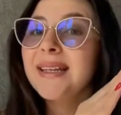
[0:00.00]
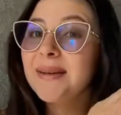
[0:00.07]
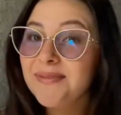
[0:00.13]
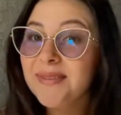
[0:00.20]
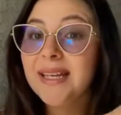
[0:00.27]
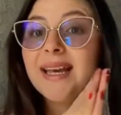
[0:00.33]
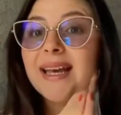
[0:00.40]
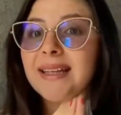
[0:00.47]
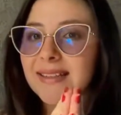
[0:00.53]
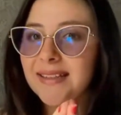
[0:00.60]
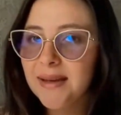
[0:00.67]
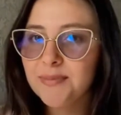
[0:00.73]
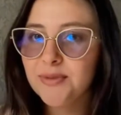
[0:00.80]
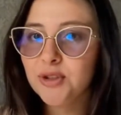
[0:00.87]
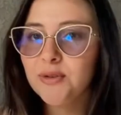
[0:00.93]
if they
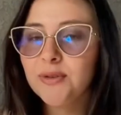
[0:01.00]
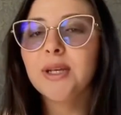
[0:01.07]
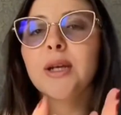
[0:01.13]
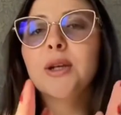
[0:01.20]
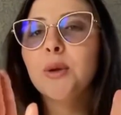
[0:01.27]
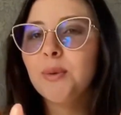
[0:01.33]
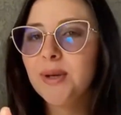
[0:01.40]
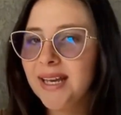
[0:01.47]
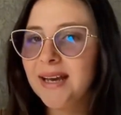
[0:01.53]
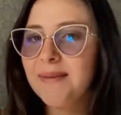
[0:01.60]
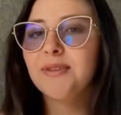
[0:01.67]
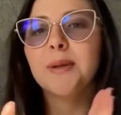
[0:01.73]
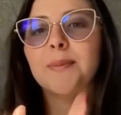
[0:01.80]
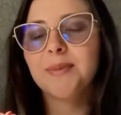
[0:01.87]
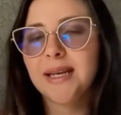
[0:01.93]
accept you, then you will
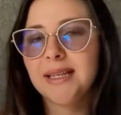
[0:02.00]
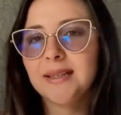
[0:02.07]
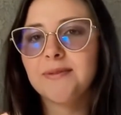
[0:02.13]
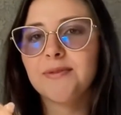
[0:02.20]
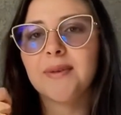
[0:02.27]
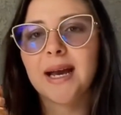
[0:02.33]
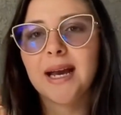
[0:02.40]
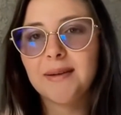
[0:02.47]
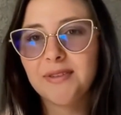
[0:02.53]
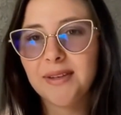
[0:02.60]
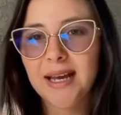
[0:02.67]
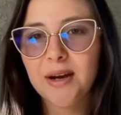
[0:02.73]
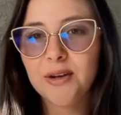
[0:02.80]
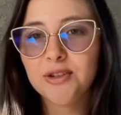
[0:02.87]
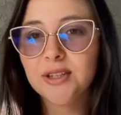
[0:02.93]
have to pay the
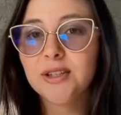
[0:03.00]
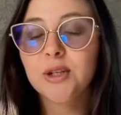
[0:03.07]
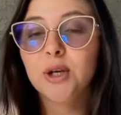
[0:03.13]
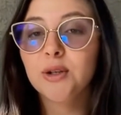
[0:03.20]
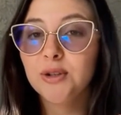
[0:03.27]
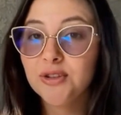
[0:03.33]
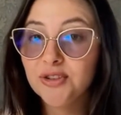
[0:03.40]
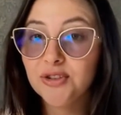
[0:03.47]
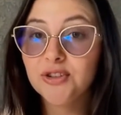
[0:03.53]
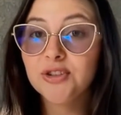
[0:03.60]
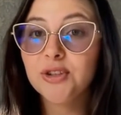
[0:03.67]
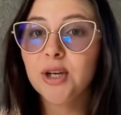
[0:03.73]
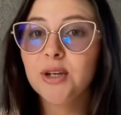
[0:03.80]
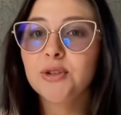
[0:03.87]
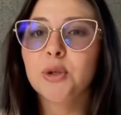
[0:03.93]
$5,000 to
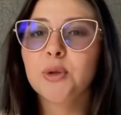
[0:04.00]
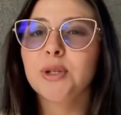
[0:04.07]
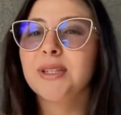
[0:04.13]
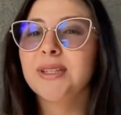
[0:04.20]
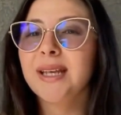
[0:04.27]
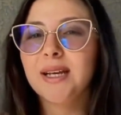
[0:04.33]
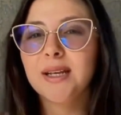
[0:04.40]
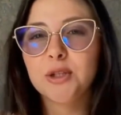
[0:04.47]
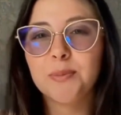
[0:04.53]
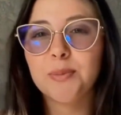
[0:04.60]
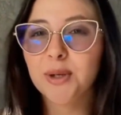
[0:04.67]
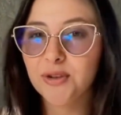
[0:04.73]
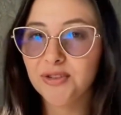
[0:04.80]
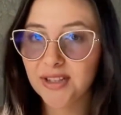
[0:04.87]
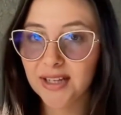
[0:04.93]
start your entire
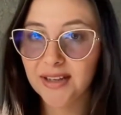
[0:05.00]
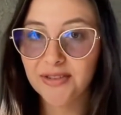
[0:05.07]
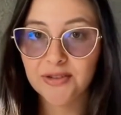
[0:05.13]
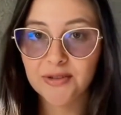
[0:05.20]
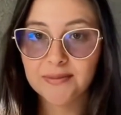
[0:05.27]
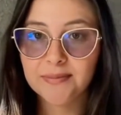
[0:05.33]
process.